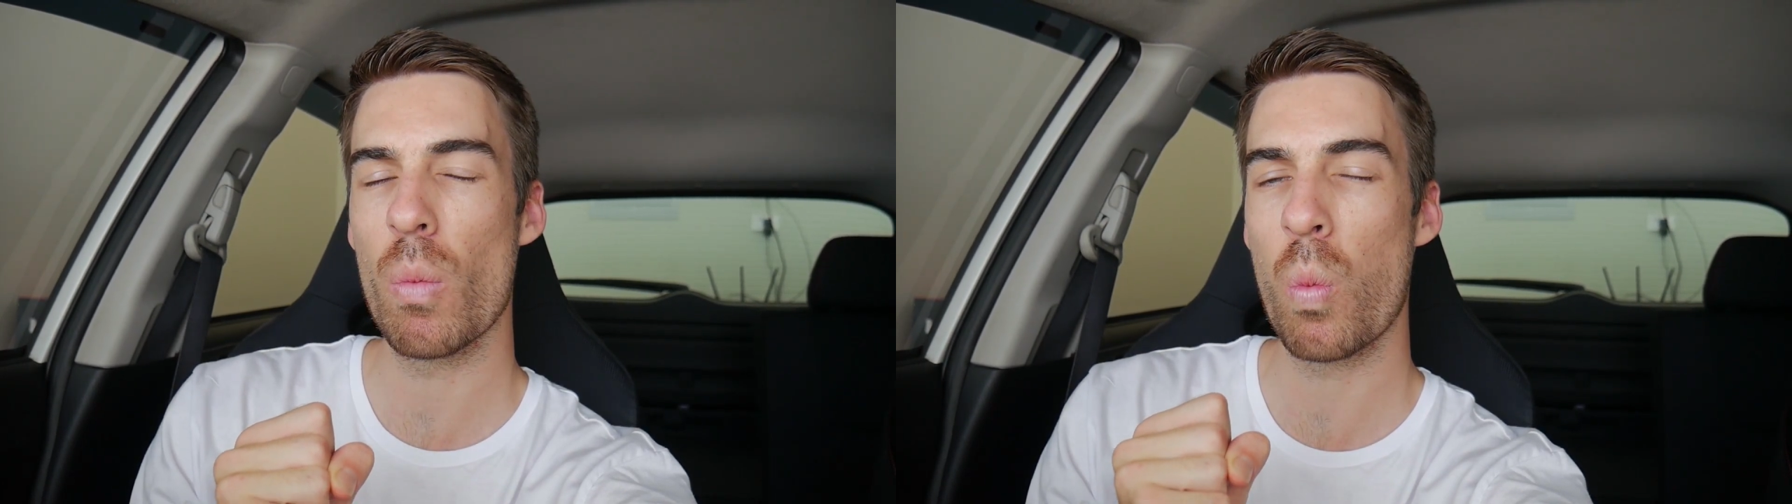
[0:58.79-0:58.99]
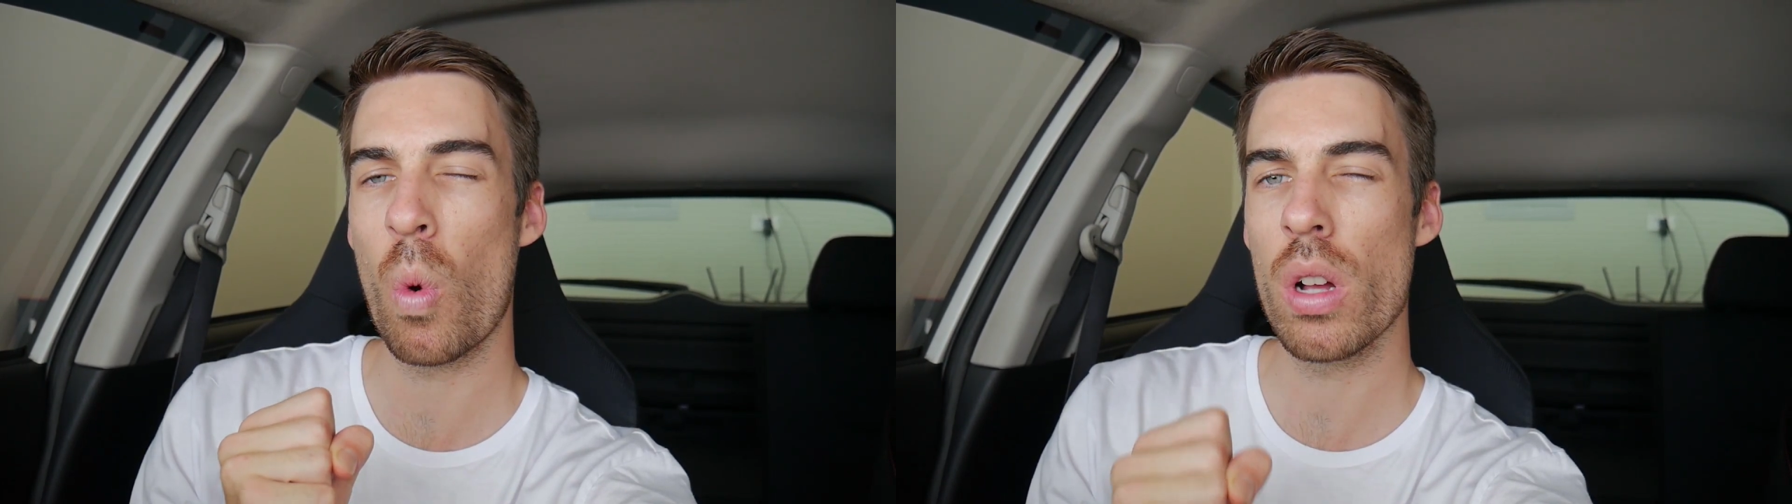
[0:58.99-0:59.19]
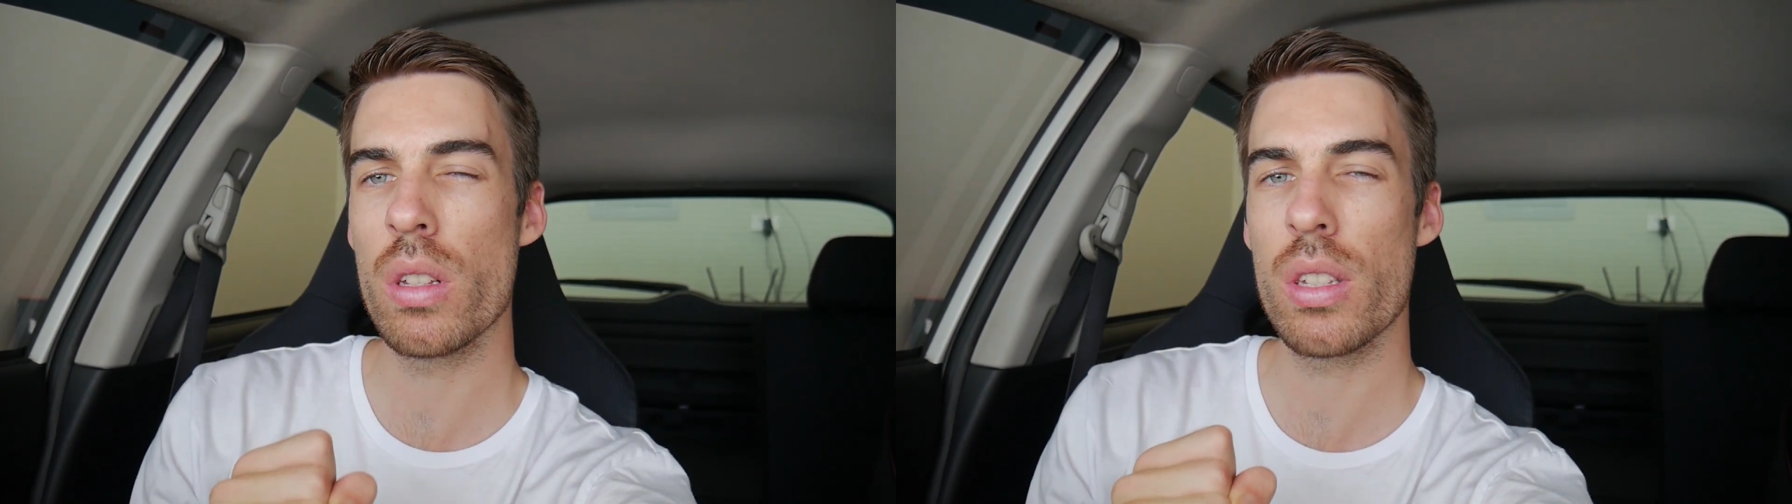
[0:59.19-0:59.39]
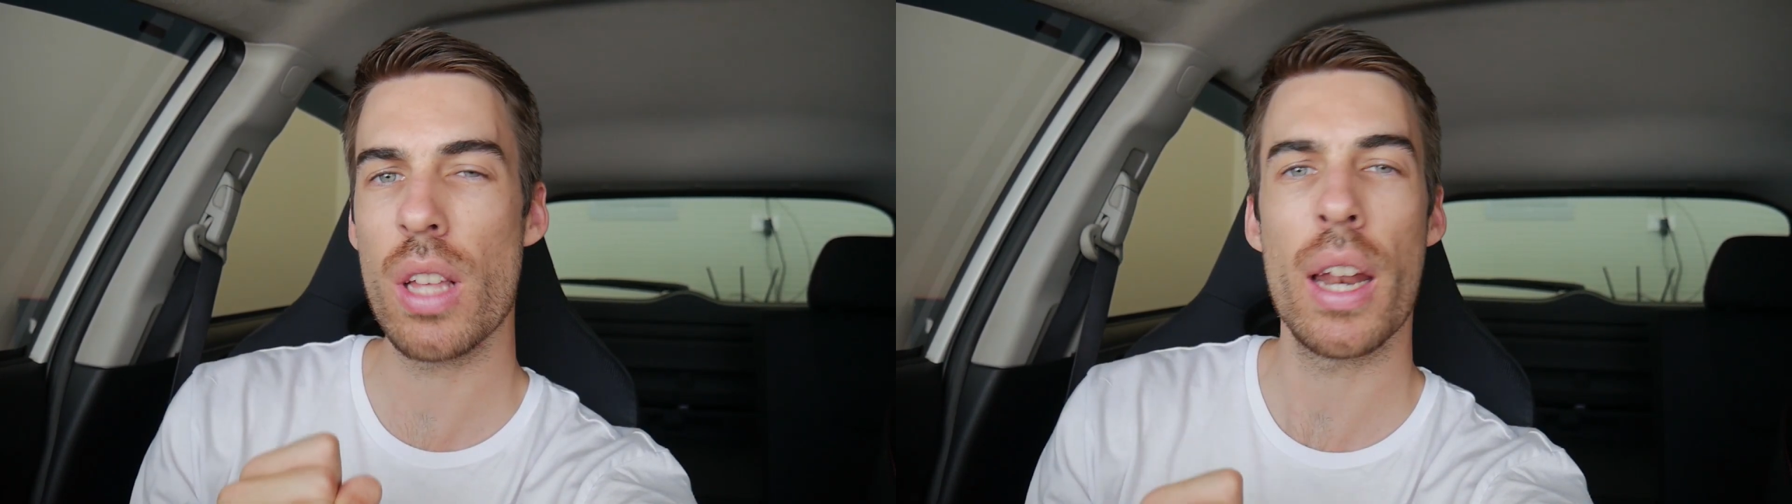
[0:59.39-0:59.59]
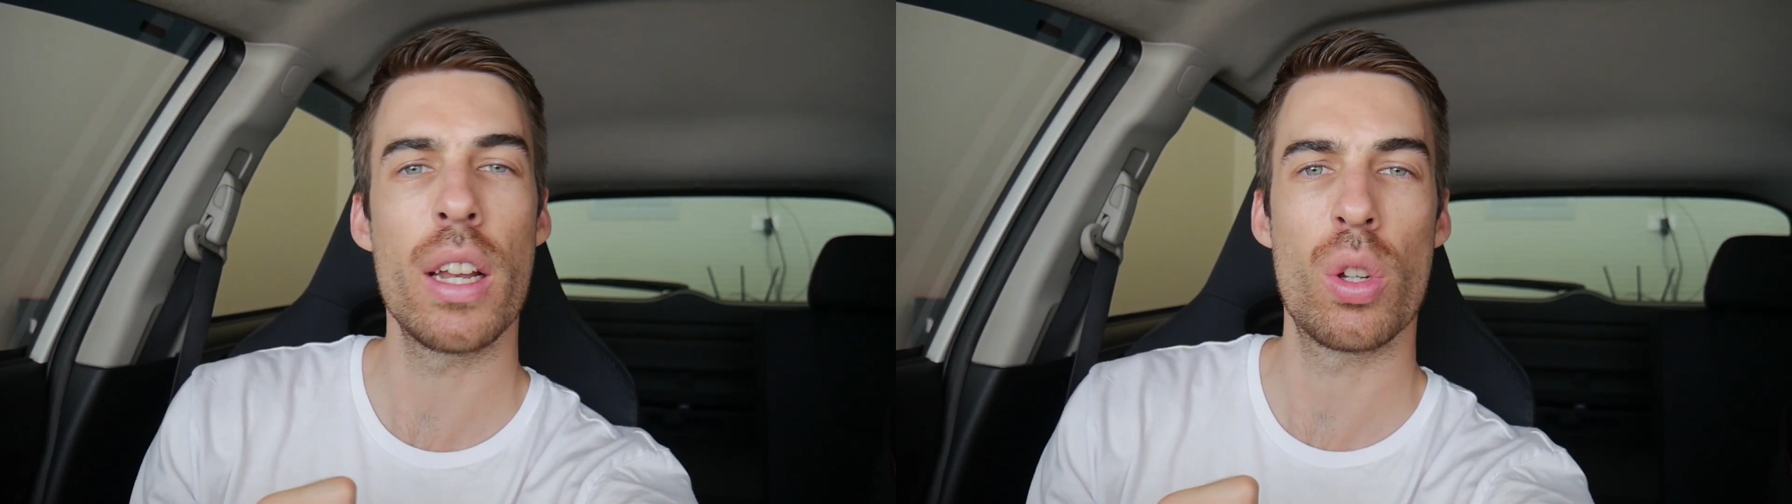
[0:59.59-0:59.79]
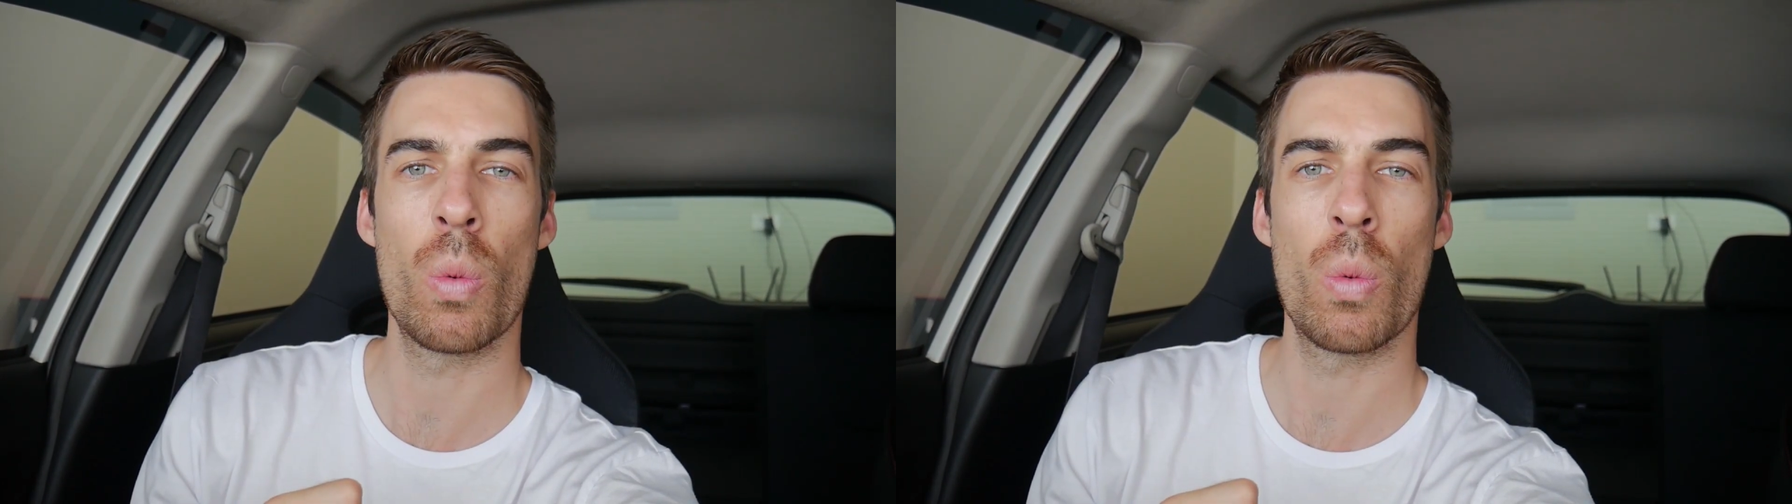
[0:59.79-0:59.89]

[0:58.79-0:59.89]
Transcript: was starting to